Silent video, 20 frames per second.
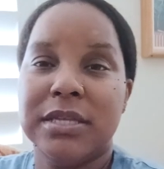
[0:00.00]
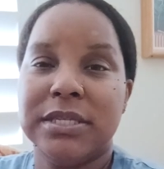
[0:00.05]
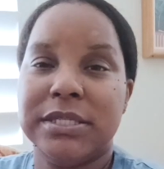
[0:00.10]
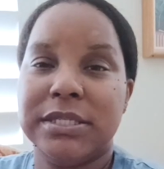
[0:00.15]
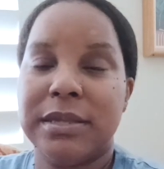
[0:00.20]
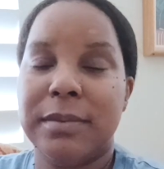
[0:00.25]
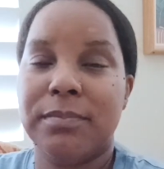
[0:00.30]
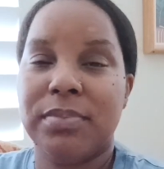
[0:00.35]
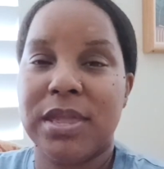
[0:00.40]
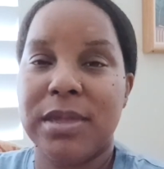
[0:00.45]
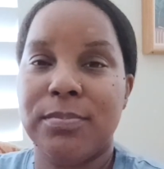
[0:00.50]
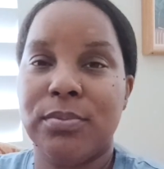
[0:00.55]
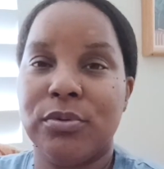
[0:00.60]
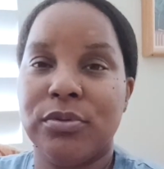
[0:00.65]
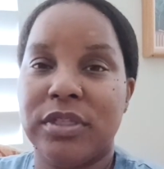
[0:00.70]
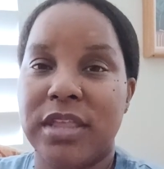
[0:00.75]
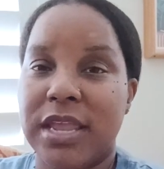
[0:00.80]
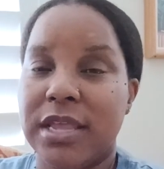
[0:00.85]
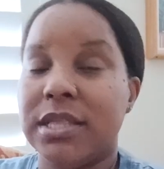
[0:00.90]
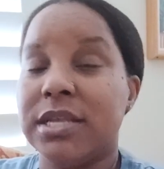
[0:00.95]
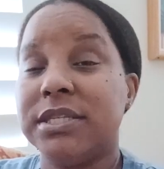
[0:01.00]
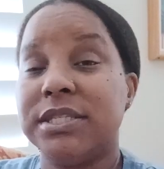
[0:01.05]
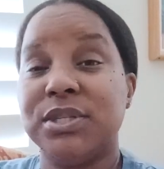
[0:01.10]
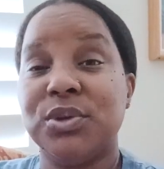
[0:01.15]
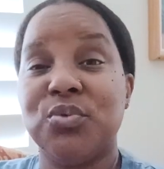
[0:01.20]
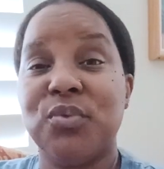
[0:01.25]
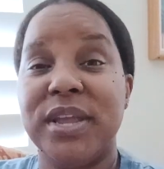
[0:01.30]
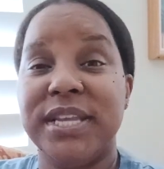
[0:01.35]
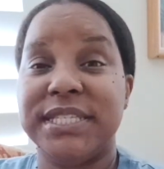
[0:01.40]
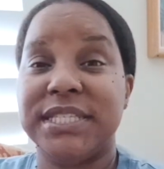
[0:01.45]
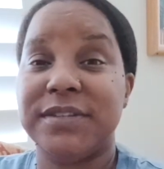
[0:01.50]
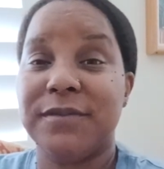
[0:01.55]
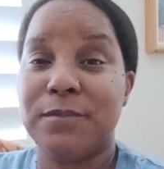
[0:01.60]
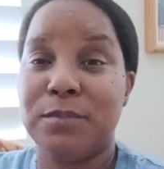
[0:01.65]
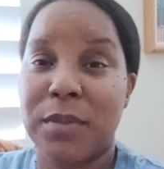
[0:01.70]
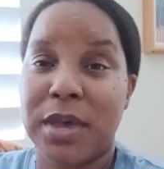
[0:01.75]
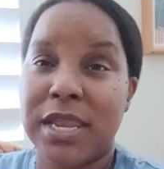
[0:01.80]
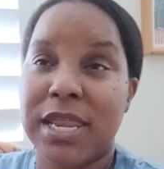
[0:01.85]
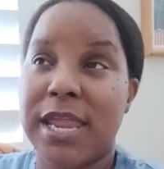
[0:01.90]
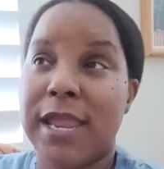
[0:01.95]
Some people think it's a waste of
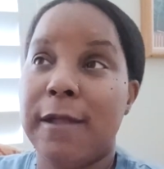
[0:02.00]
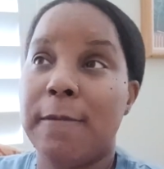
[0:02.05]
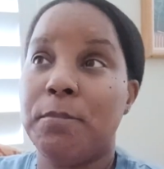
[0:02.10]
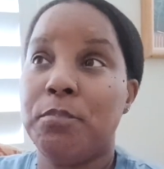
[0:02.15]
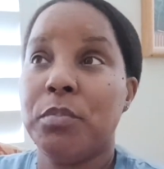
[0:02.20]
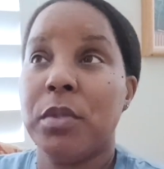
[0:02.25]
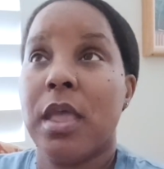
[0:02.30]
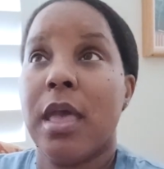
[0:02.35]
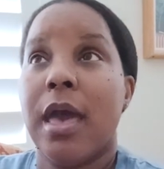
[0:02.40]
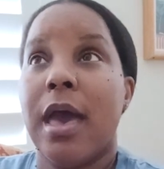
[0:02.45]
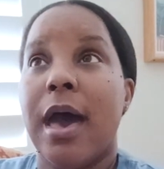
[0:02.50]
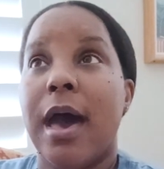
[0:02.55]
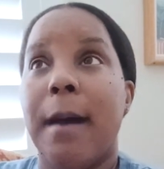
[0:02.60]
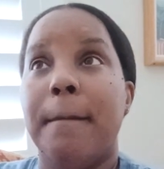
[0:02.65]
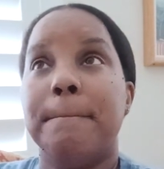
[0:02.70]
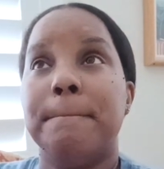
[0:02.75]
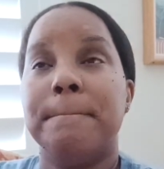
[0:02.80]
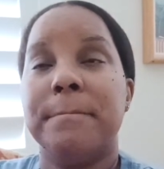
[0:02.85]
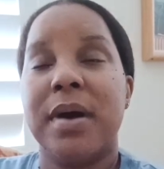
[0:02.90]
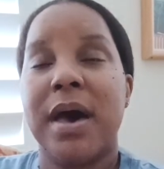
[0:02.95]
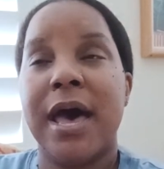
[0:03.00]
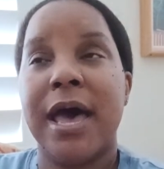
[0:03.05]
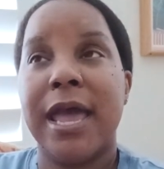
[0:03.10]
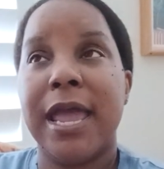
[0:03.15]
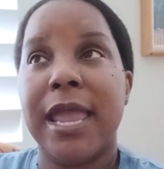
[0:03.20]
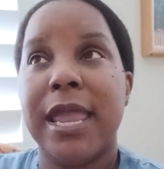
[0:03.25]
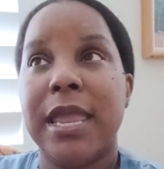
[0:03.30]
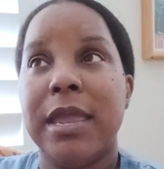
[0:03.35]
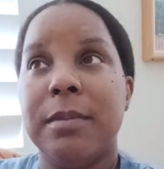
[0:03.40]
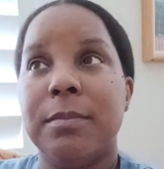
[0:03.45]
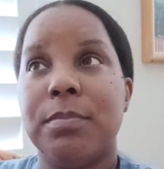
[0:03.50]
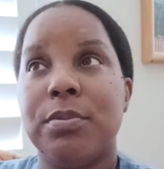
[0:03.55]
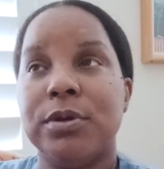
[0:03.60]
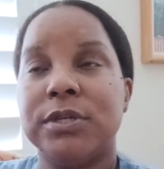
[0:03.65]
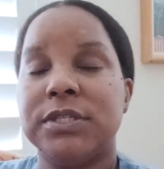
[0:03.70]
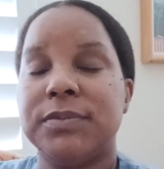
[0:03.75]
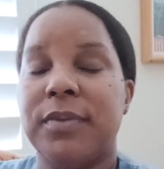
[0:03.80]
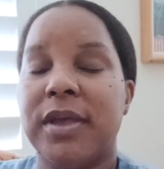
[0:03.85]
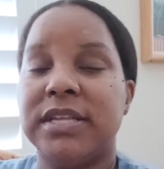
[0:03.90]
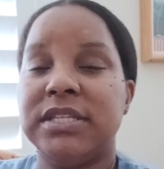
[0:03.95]
money. My
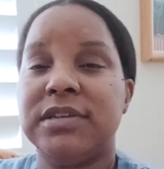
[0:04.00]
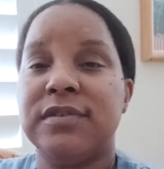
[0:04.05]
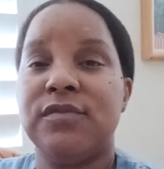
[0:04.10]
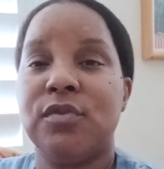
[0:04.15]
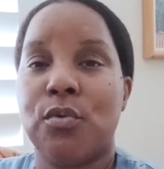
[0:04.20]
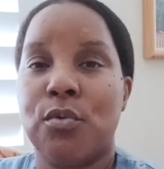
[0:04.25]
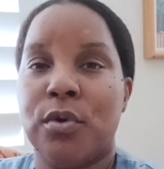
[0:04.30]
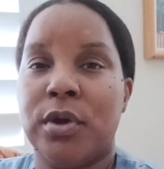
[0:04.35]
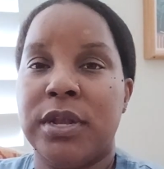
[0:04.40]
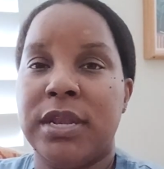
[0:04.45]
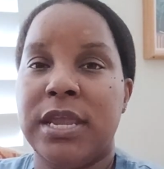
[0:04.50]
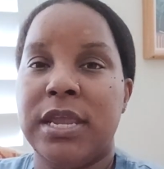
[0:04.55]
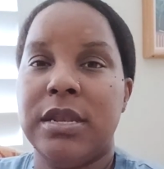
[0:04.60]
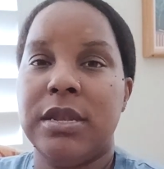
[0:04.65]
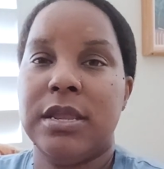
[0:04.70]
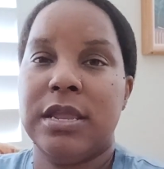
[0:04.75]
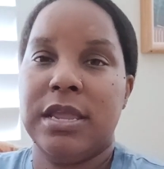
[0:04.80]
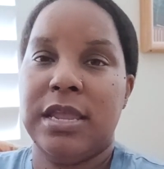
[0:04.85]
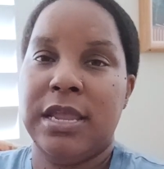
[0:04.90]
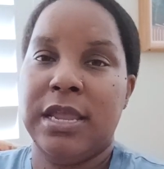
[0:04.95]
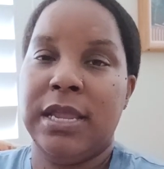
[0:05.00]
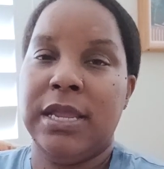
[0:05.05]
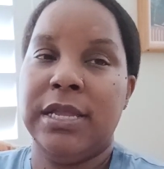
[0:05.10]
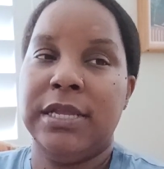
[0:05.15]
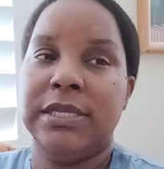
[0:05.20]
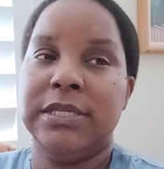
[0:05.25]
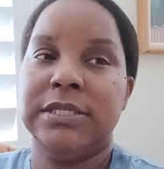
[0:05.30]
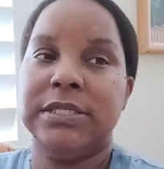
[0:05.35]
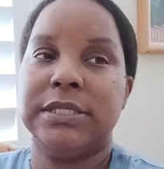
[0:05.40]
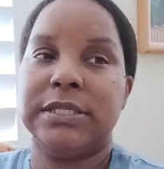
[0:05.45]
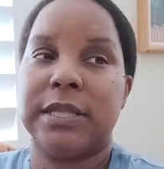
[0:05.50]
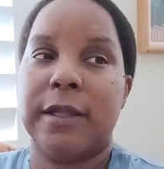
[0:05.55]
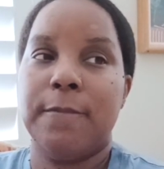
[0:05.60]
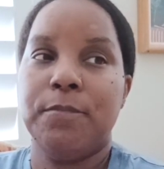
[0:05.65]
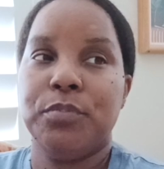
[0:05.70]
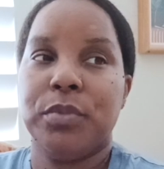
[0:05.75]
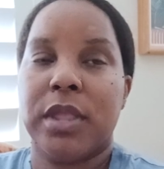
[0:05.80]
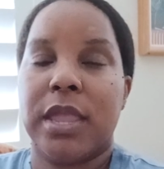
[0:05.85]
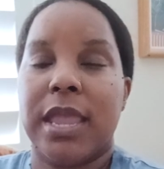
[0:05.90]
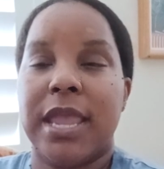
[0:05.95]
perspective on it is
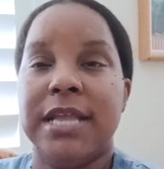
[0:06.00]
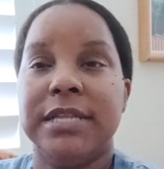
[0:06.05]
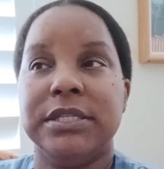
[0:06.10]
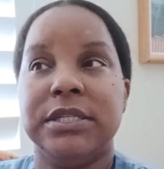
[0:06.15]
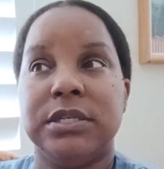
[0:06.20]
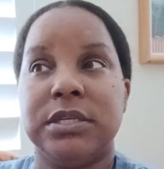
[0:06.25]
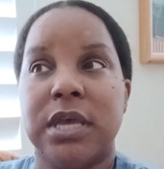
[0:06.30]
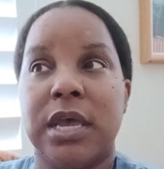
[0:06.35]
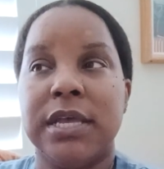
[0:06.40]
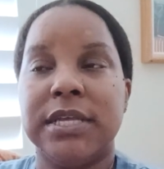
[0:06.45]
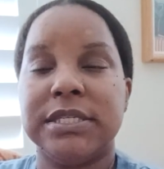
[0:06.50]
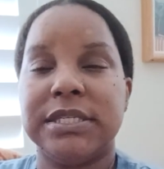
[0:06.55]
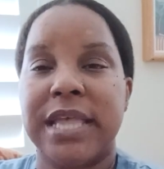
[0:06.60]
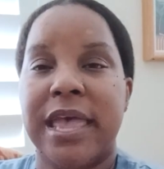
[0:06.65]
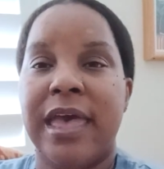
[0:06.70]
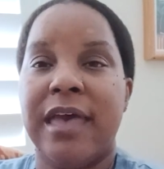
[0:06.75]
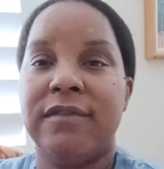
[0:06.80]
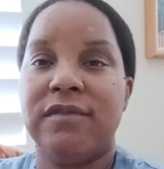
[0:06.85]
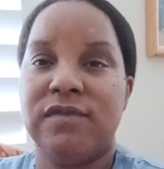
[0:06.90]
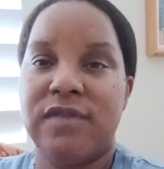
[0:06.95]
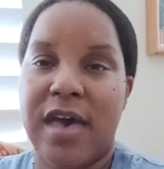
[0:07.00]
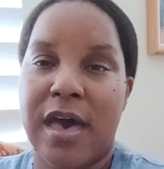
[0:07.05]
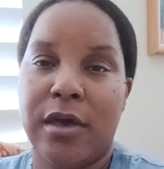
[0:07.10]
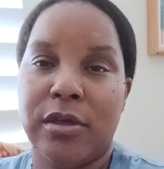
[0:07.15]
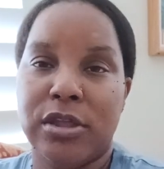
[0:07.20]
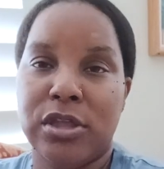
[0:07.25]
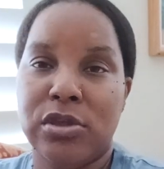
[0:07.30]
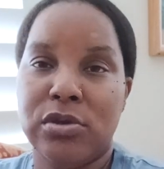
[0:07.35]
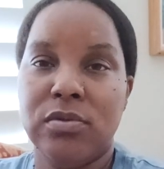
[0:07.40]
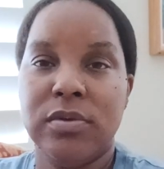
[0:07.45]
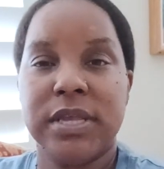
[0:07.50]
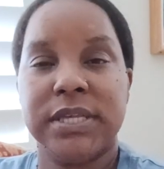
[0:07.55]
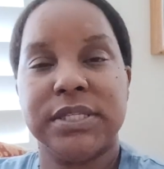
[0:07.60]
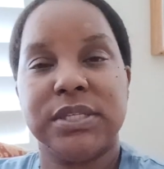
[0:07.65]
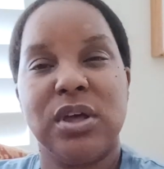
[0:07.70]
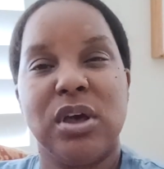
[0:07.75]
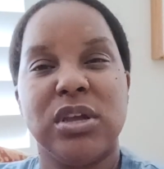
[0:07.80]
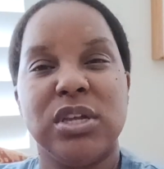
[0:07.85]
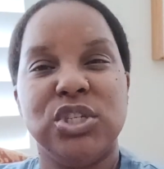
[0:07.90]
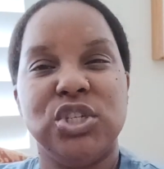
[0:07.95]
it does have value as
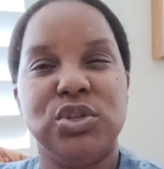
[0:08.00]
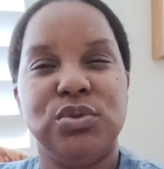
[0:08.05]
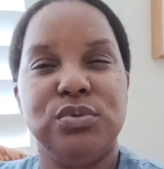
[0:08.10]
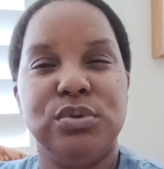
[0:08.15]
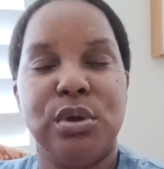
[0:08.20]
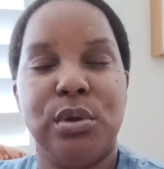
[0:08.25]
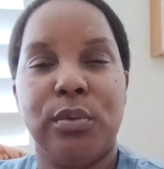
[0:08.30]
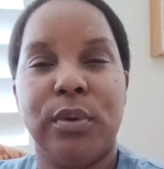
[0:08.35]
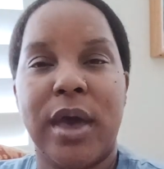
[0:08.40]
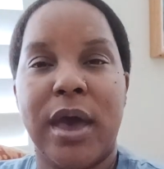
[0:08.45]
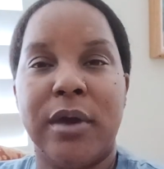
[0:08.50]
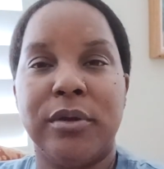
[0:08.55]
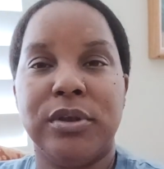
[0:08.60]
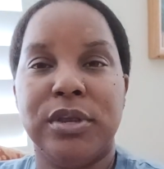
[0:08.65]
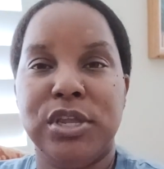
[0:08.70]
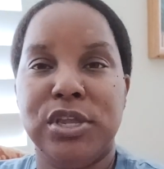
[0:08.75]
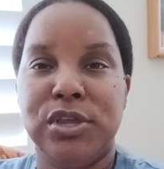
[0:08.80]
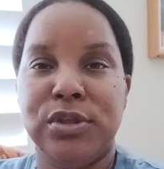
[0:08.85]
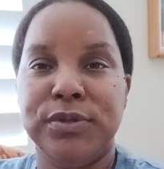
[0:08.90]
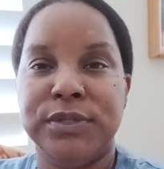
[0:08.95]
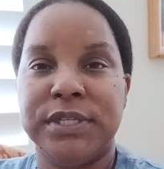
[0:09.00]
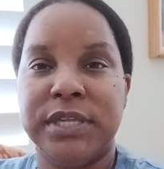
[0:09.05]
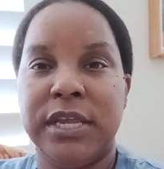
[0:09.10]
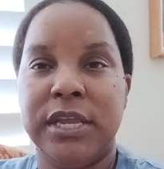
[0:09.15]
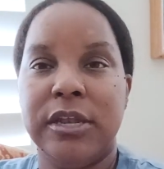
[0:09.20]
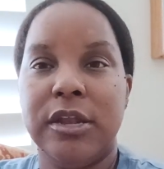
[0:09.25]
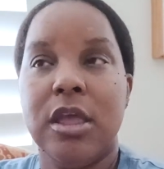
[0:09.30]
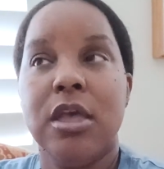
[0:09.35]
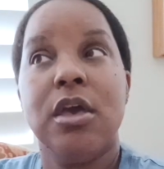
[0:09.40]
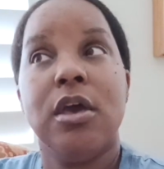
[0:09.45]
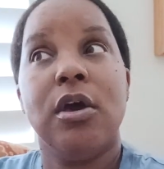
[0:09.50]
long as you know how to use it